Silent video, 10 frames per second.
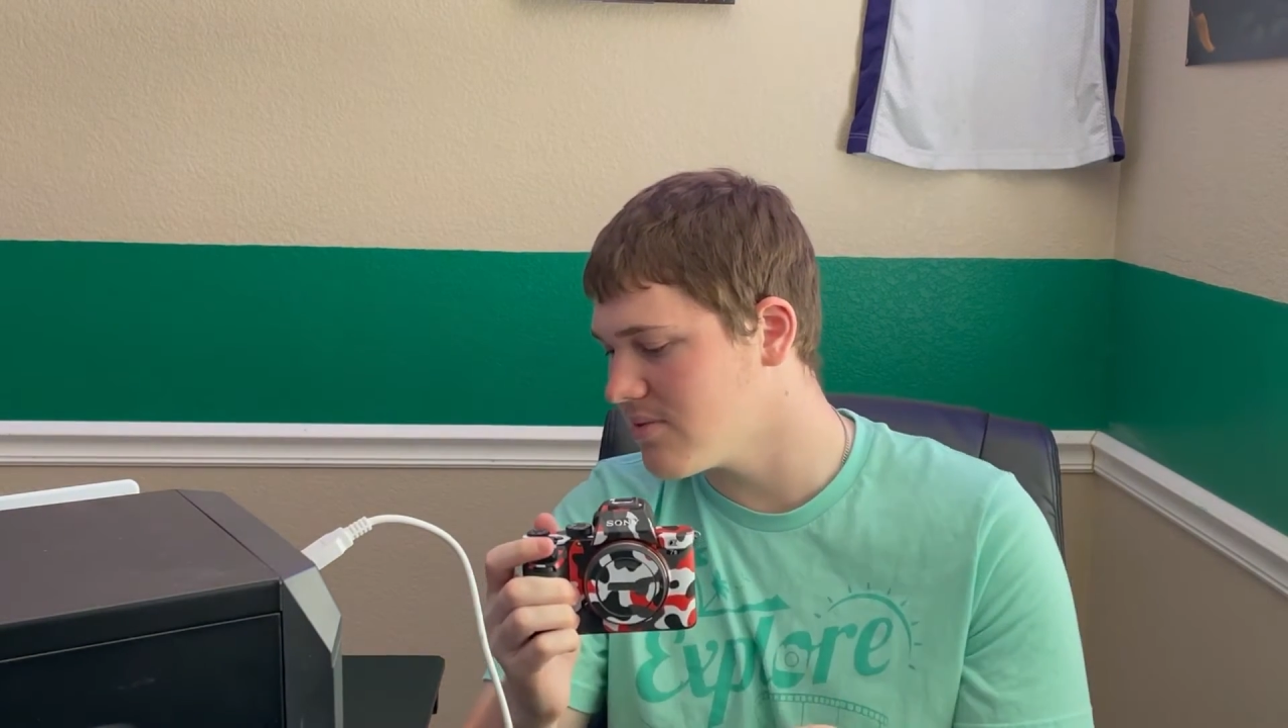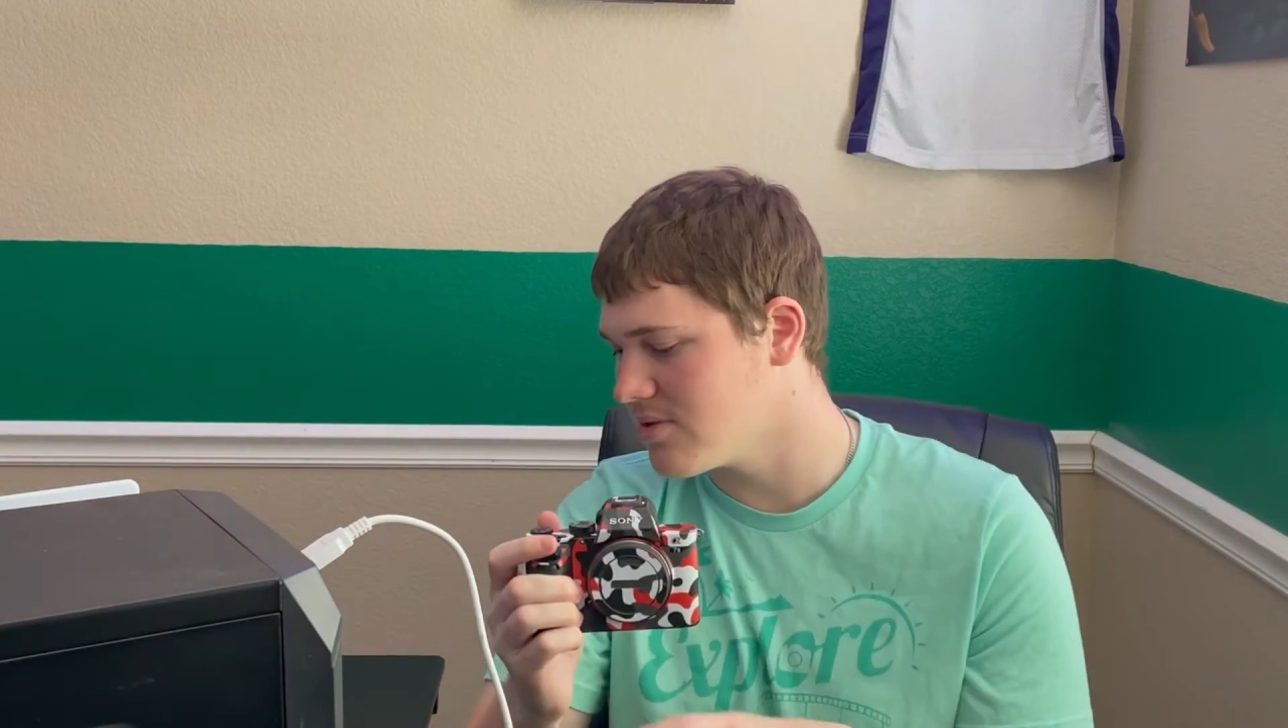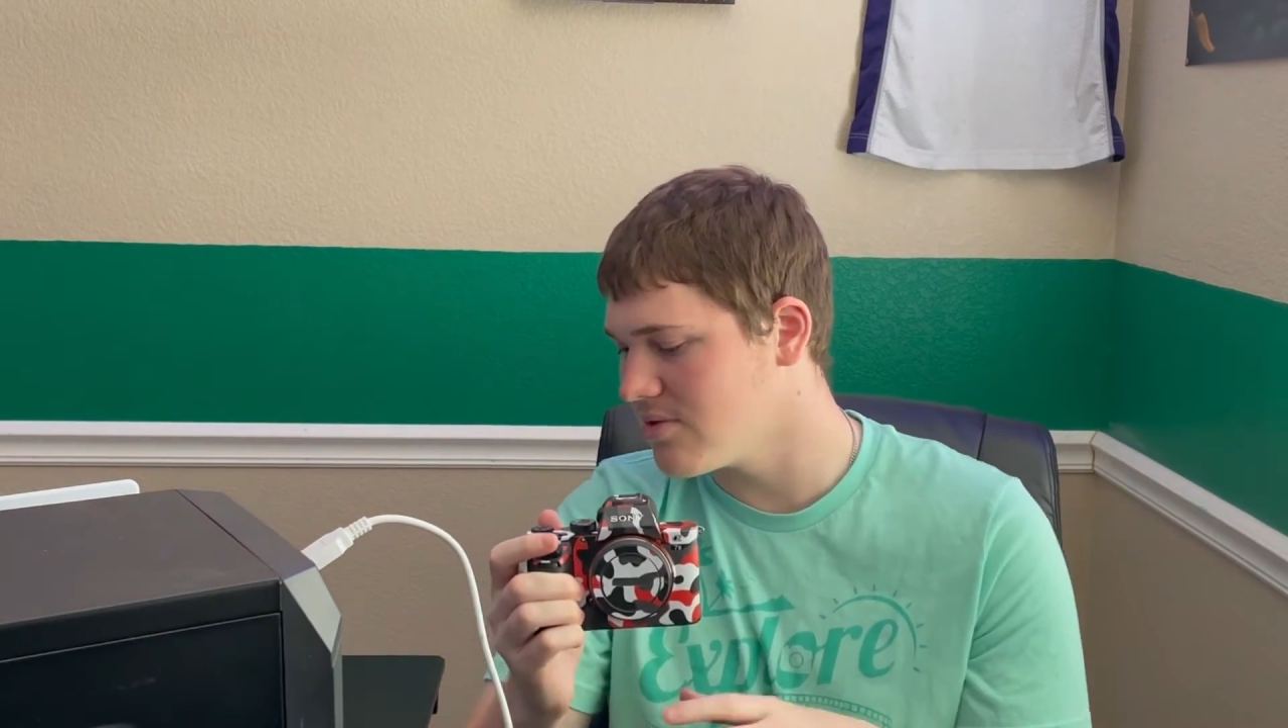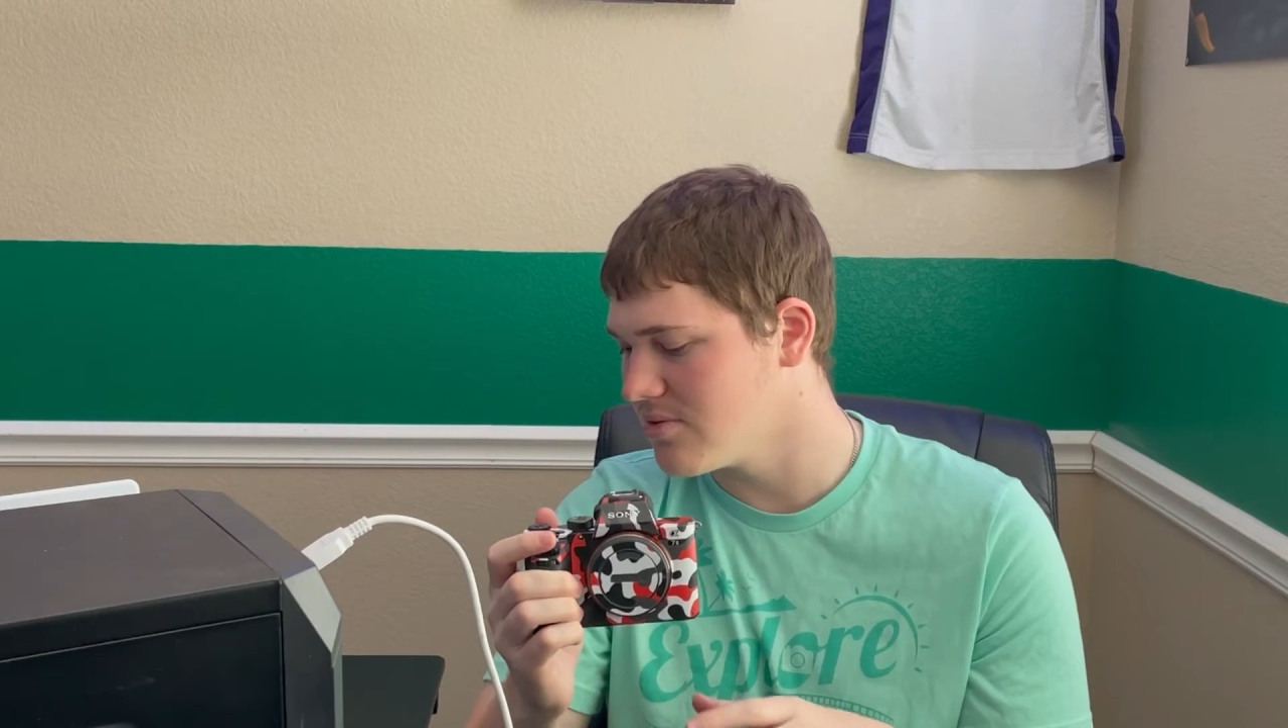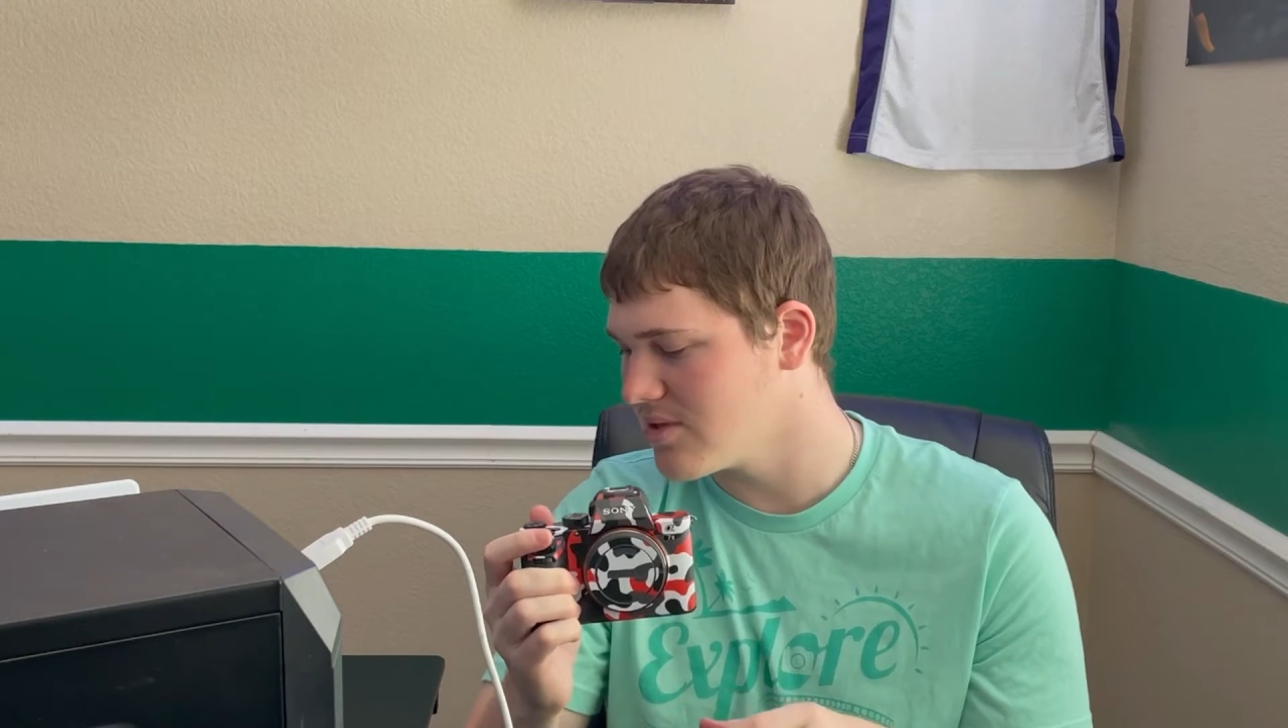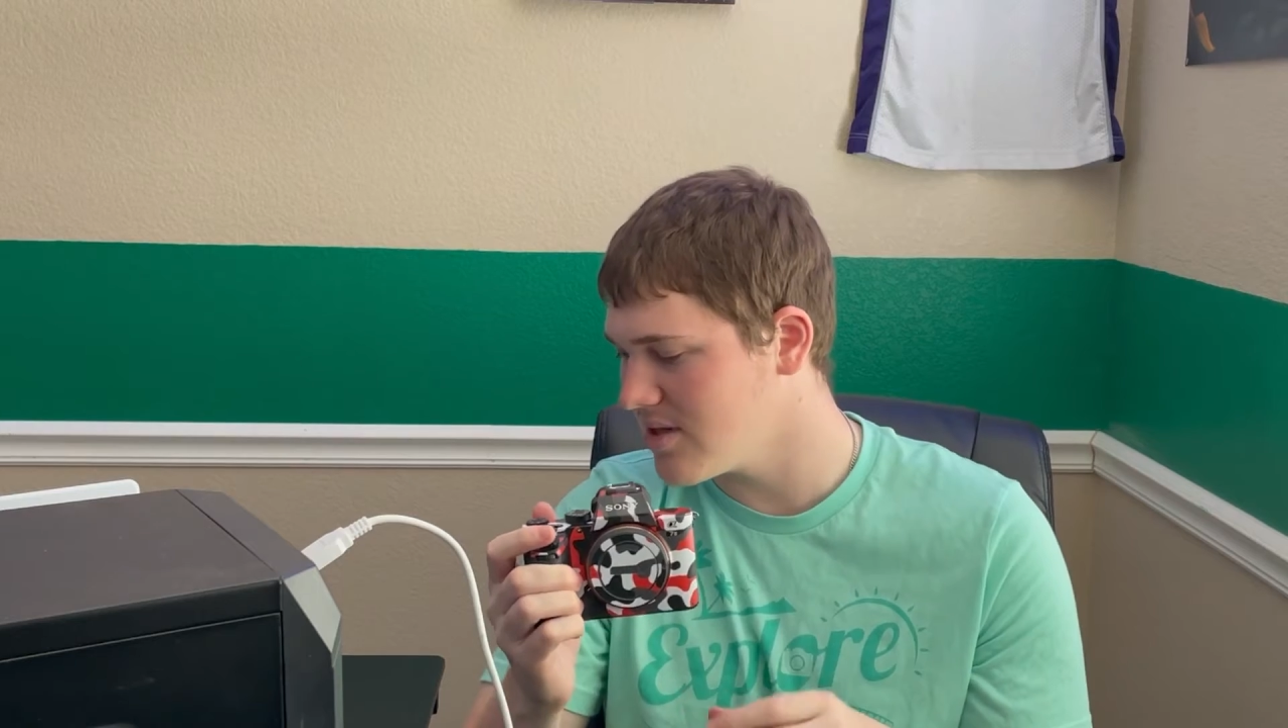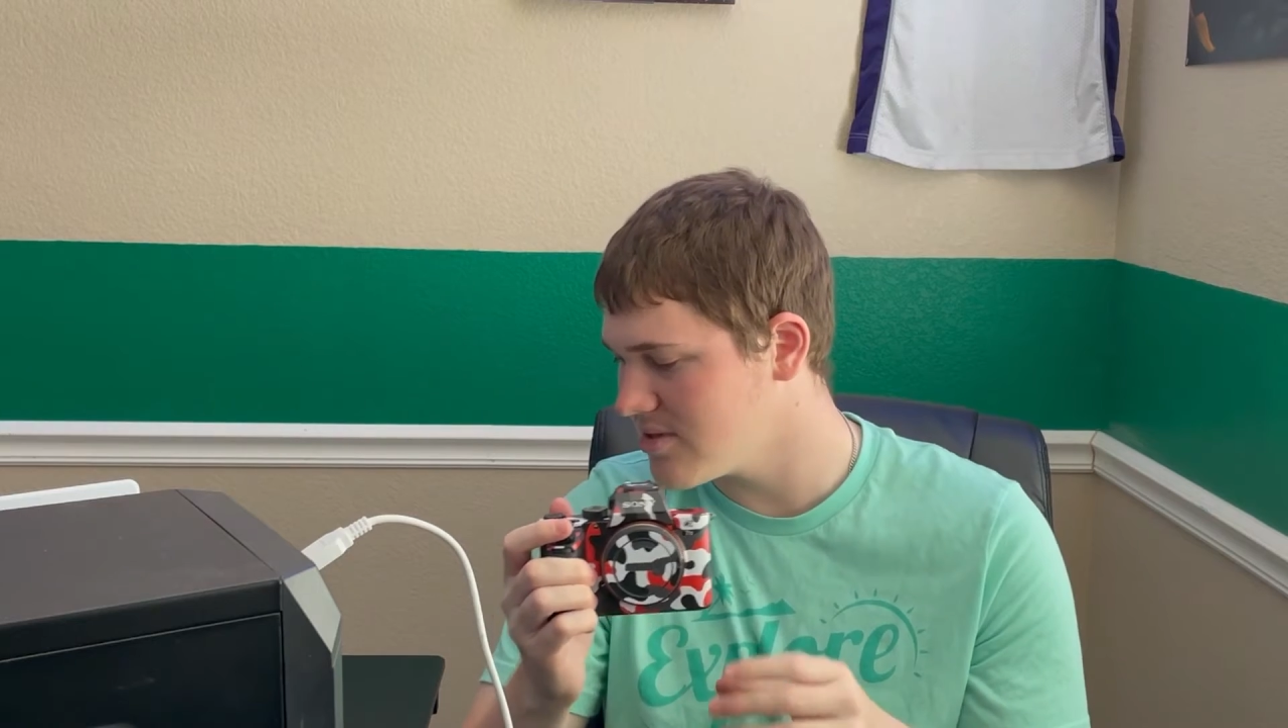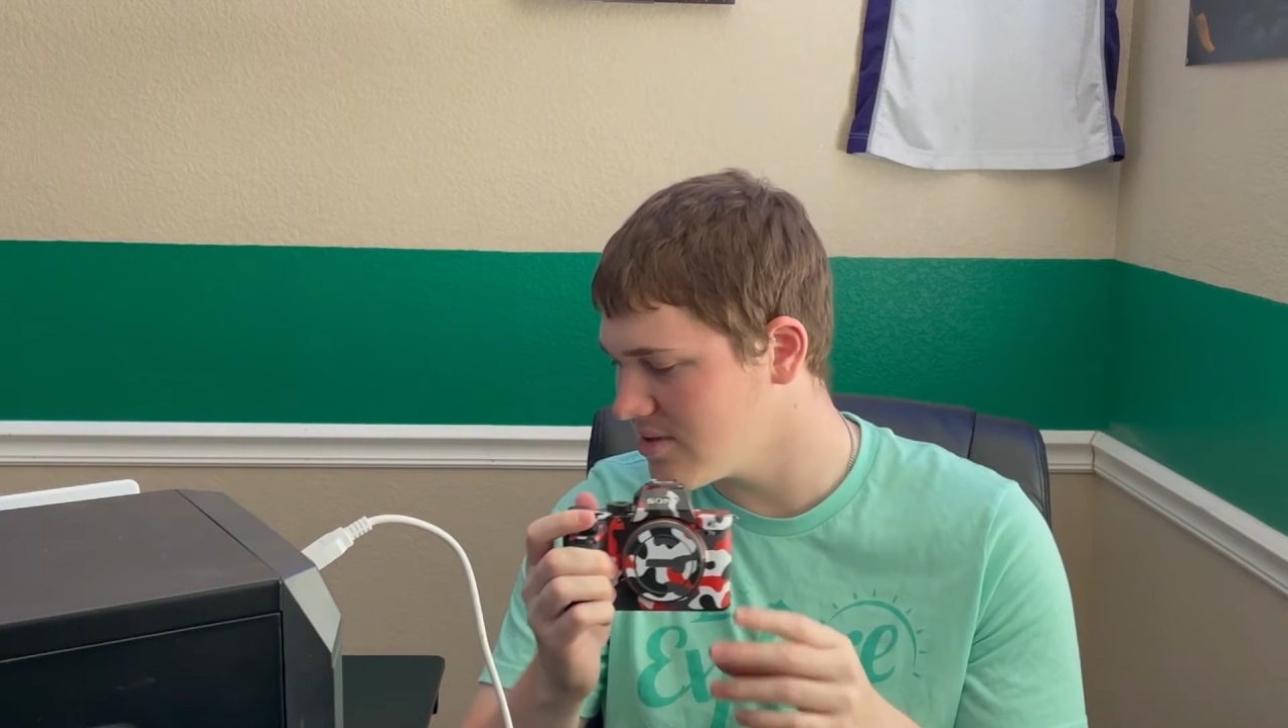make sure it was nice